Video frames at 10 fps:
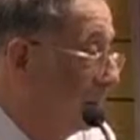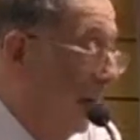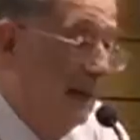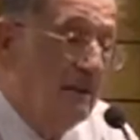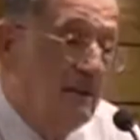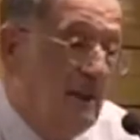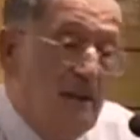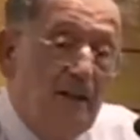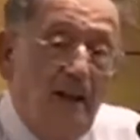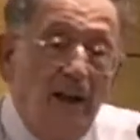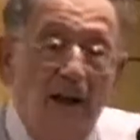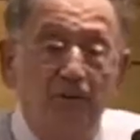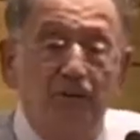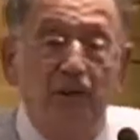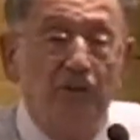And they
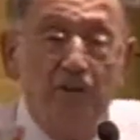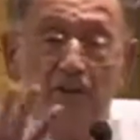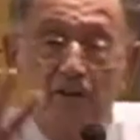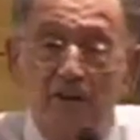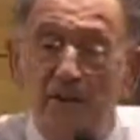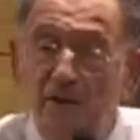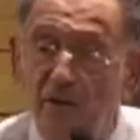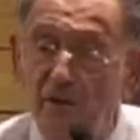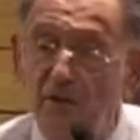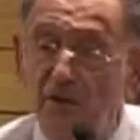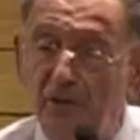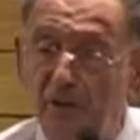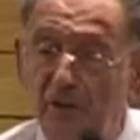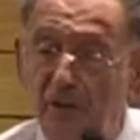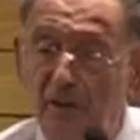have different traditions.